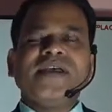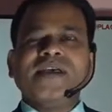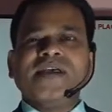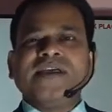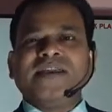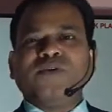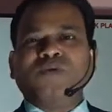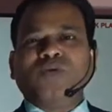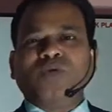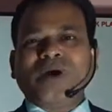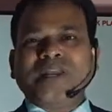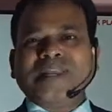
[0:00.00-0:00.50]

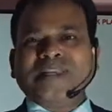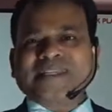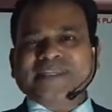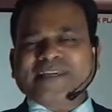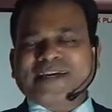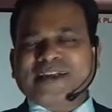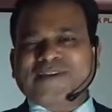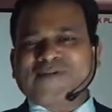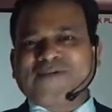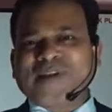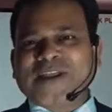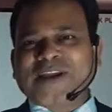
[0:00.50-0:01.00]
Now, what is
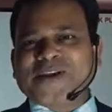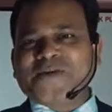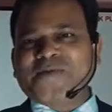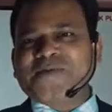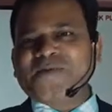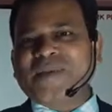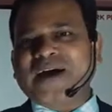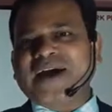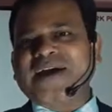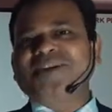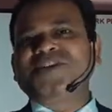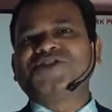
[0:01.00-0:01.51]
conflict
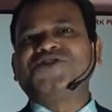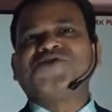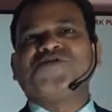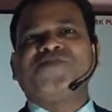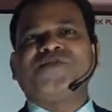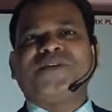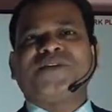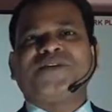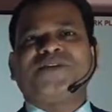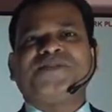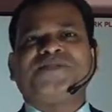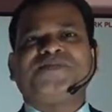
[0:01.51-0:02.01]

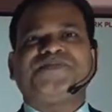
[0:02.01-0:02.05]
management?